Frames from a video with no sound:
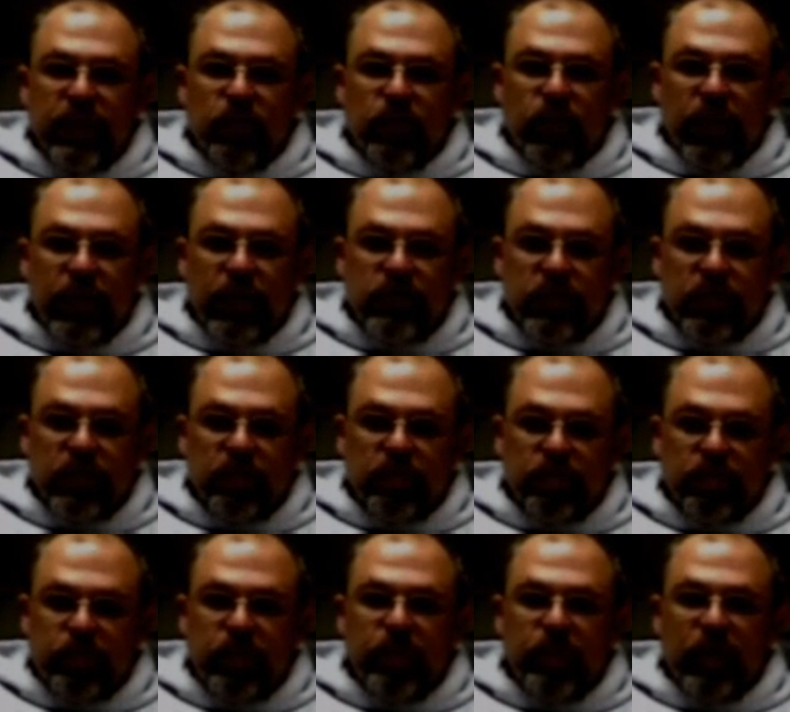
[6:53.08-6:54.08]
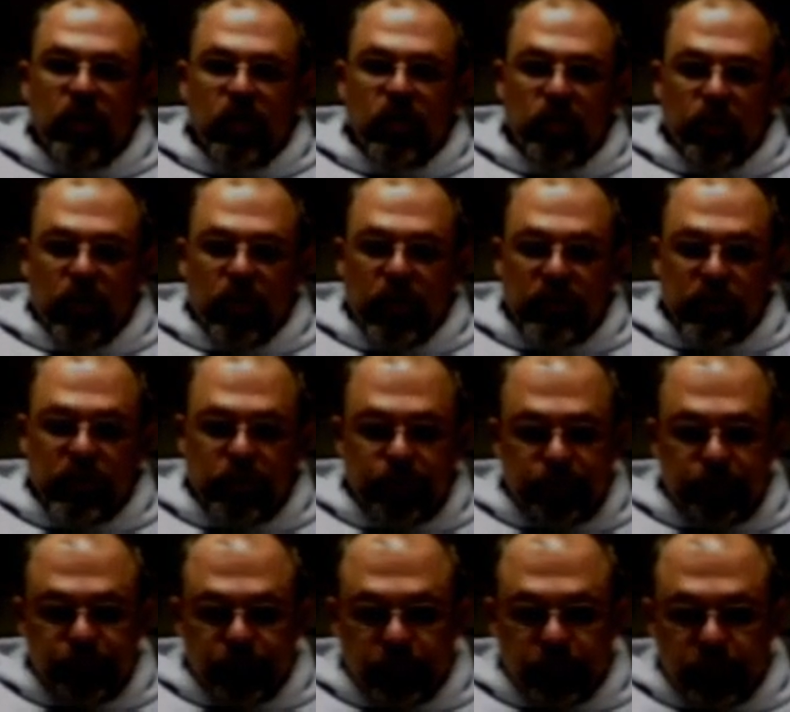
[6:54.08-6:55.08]
head west and be my own boss.
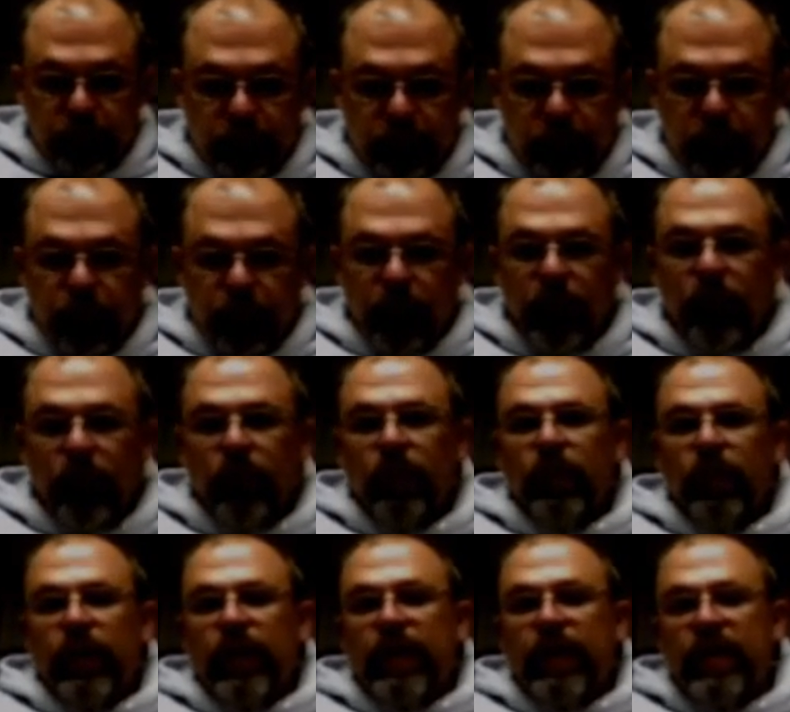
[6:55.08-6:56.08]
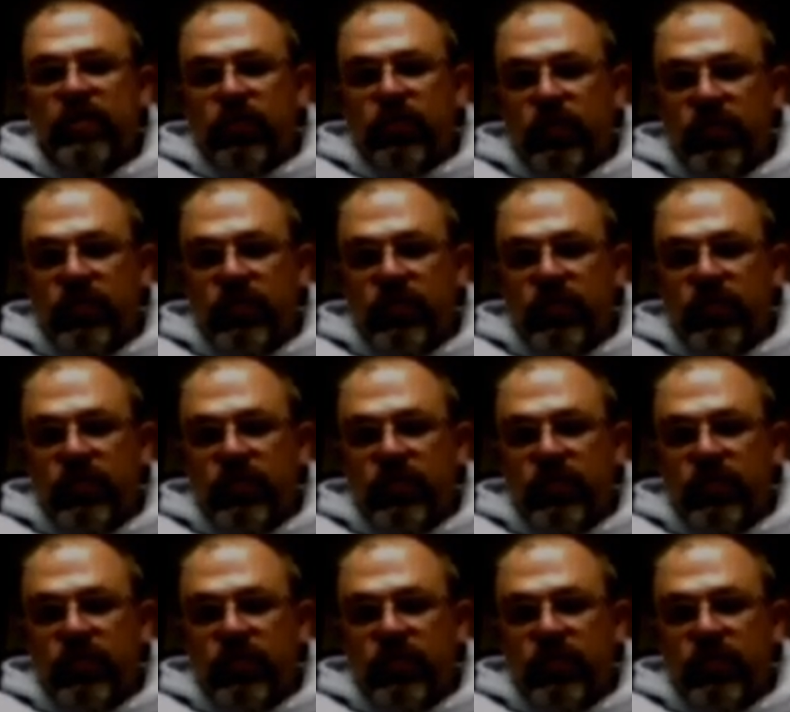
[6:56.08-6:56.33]
And as a